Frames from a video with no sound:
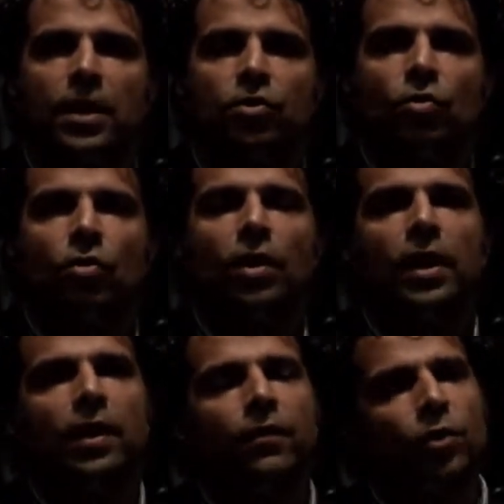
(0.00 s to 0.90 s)
So
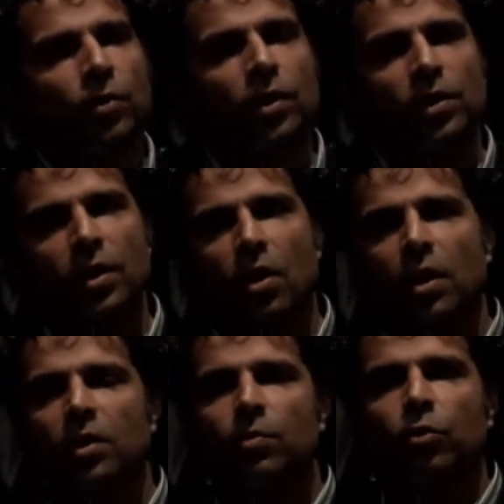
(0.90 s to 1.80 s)
if you are
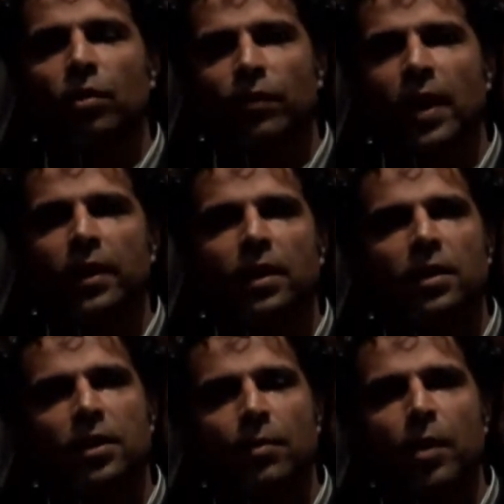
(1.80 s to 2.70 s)
on the Bloor
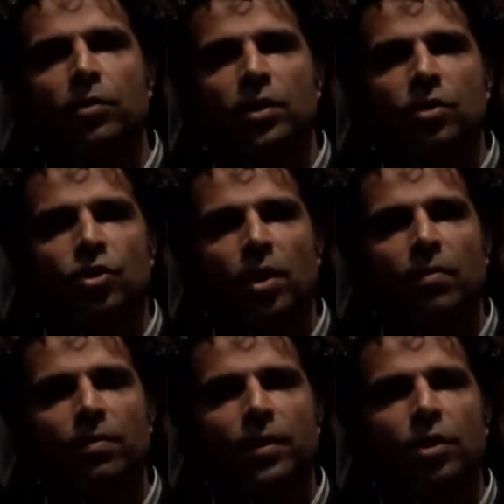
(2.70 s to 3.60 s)
Viaduct about to
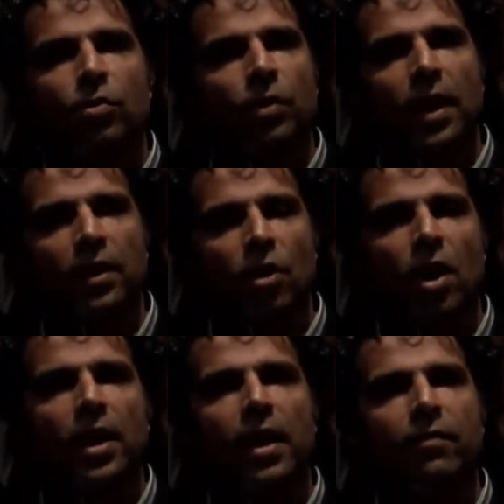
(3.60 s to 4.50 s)
jump, you will
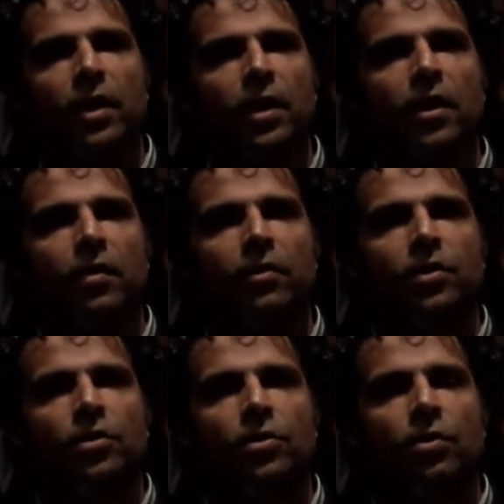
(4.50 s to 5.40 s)
not have any
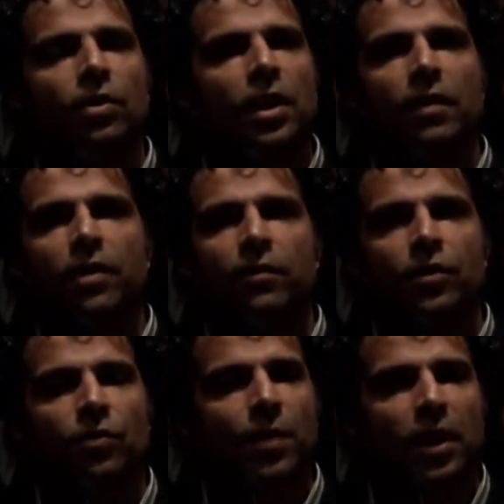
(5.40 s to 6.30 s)
coverage. You will not have
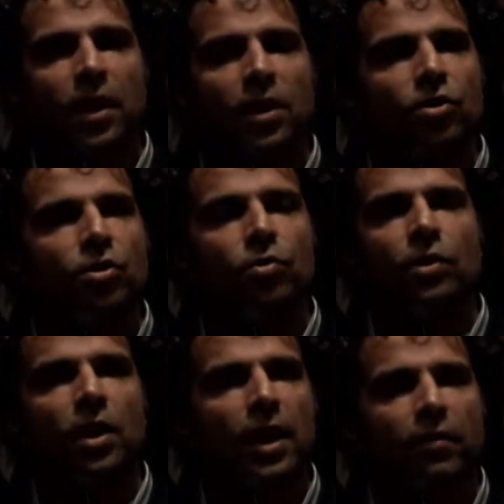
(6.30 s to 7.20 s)
coverage for medications. You
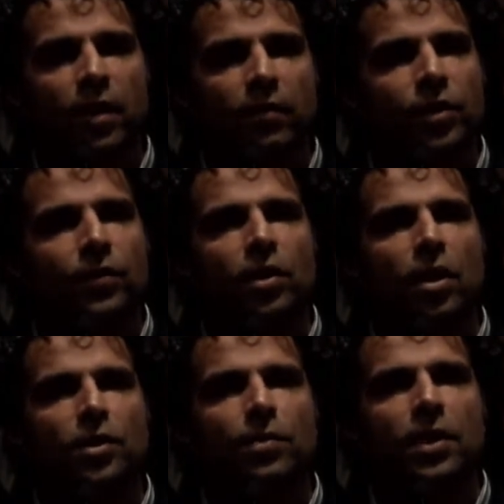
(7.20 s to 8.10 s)
will not have coverage for your
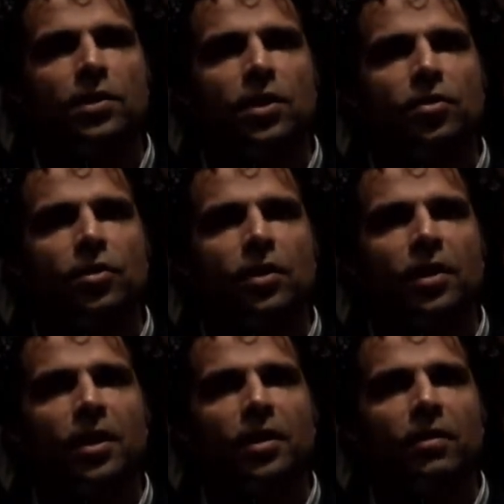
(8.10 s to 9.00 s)
hospitalization.
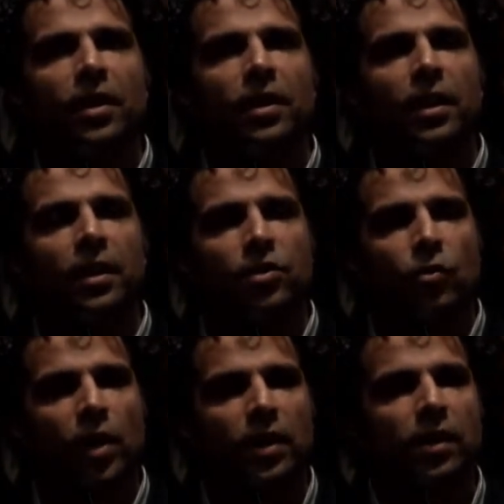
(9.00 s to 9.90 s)
Right? And it's
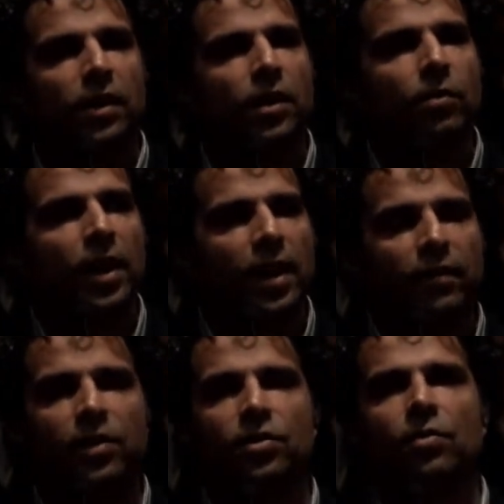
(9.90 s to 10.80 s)
quite clear, we
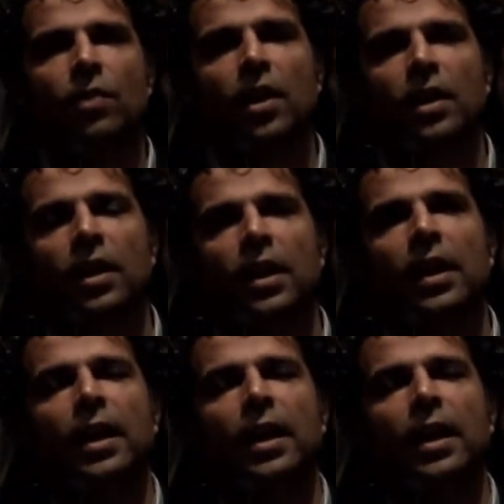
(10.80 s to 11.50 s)
have this in writing.